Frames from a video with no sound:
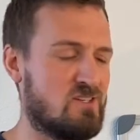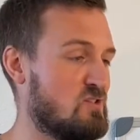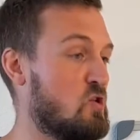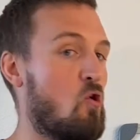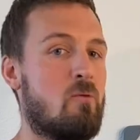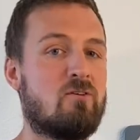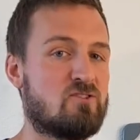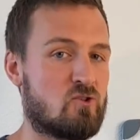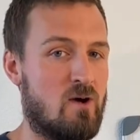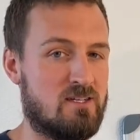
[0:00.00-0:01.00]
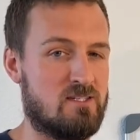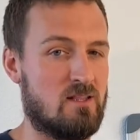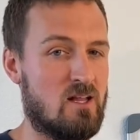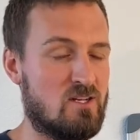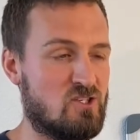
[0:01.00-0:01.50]
just normal squats
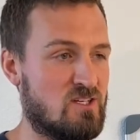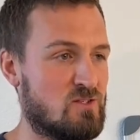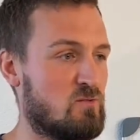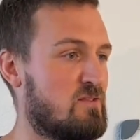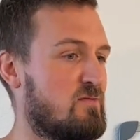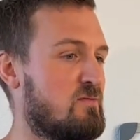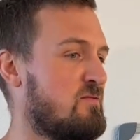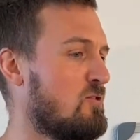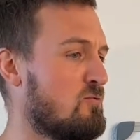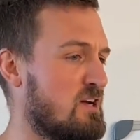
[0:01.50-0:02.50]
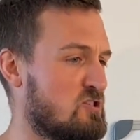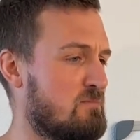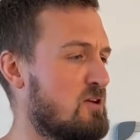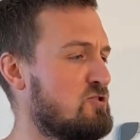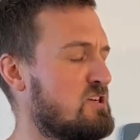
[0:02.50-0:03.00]
and lunges with full range of
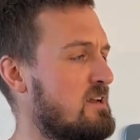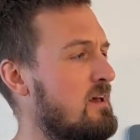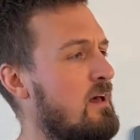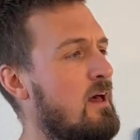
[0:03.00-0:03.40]
motion.